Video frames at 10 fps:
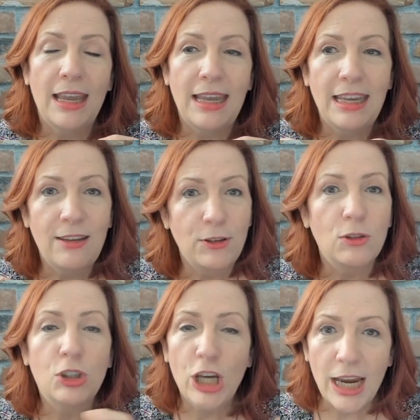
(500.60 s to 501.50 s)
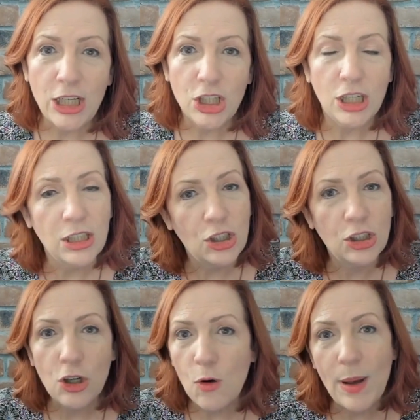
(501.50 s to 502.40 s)
If you change it, just
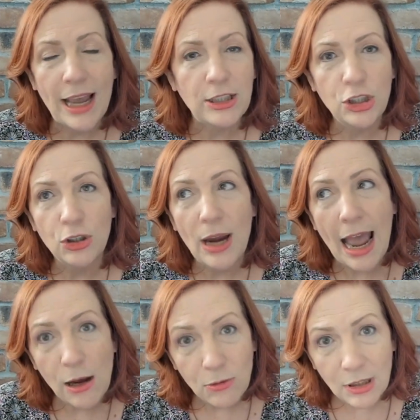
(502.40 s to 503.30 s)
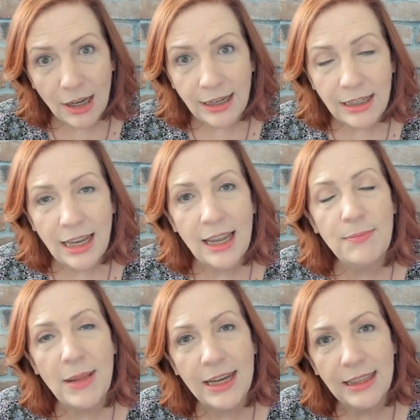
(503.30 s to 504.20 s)
go back to your outline and
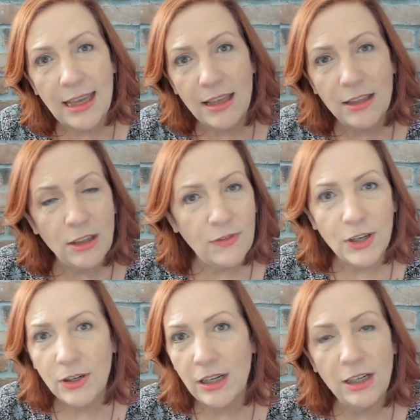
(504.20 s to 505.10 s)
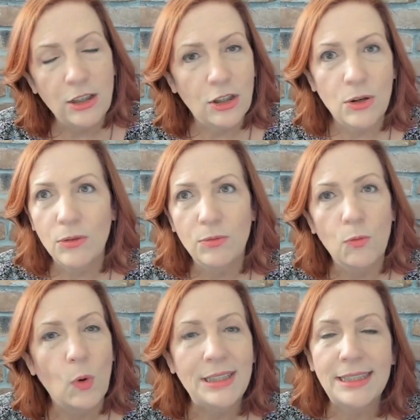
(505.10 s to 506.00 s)
make the very,
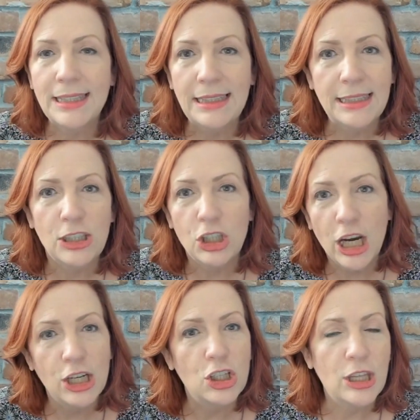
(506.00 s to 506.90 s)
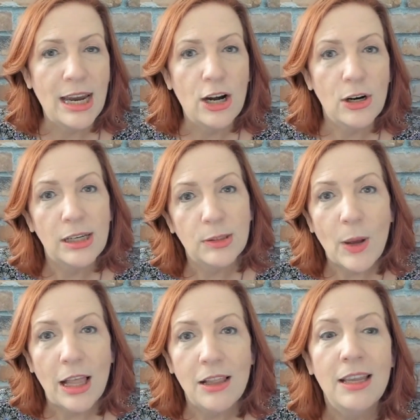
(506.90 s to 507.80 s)
one sentence change there as
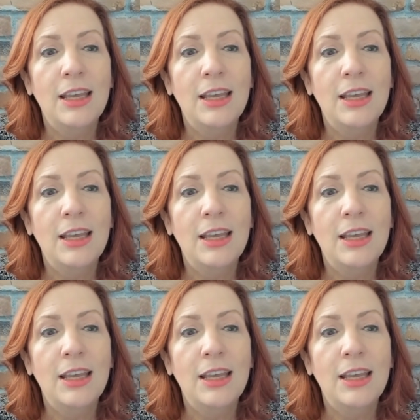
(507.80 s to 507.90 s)
well,